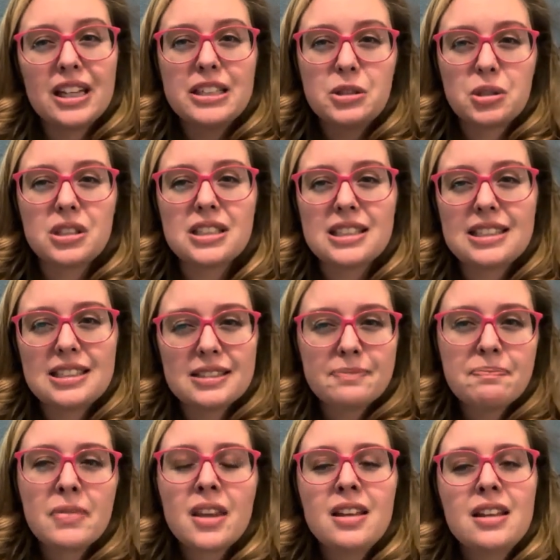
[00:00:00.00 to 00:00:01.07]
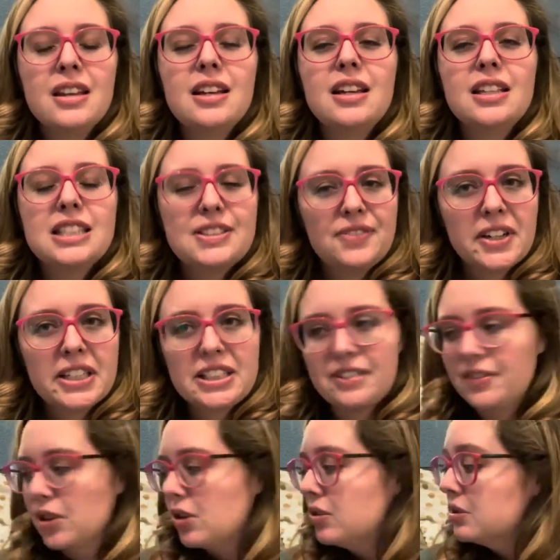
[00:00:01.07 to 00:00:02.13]
It's just, it's very
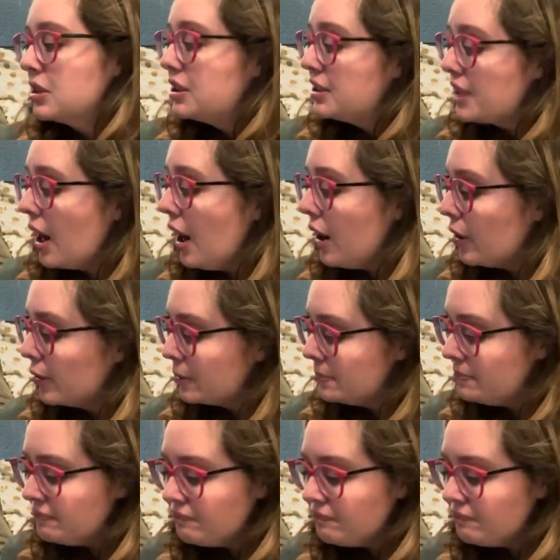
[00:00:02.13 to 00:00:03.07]
difficult. So